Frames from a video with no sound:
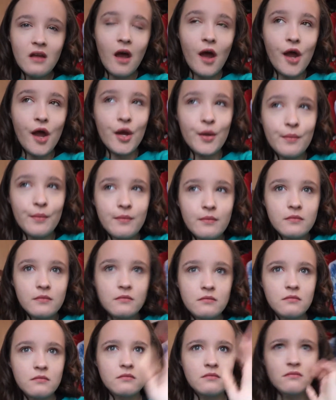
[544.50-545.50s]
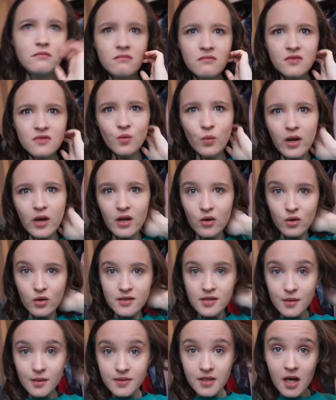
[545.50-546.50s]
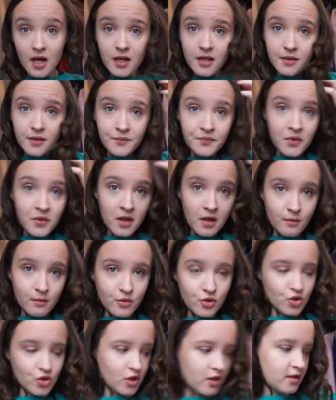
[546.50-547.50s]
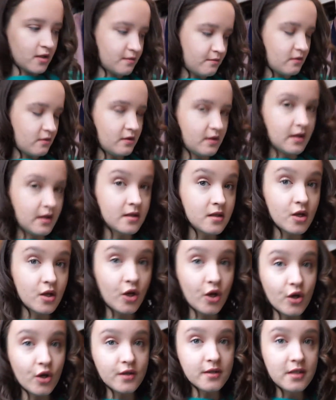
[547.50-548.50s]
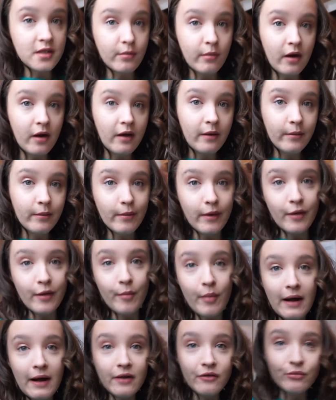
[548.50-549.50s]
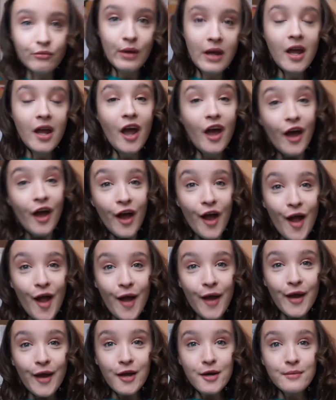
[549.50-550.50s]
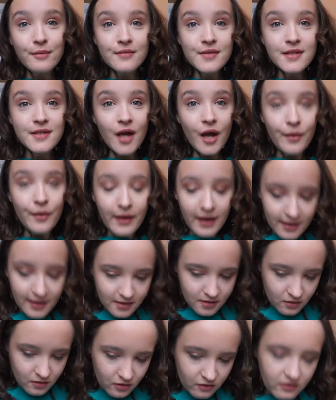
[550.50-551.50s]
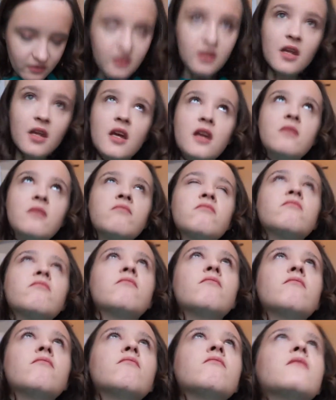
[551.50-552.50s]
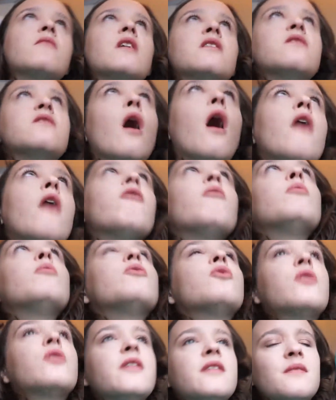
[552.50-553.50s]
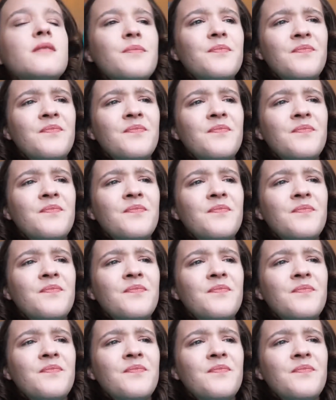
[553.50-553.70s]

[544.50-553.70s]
It's a weird noise outside. I'll shut this up so you can't see my back of me. So it's currently... It's a horrible noise.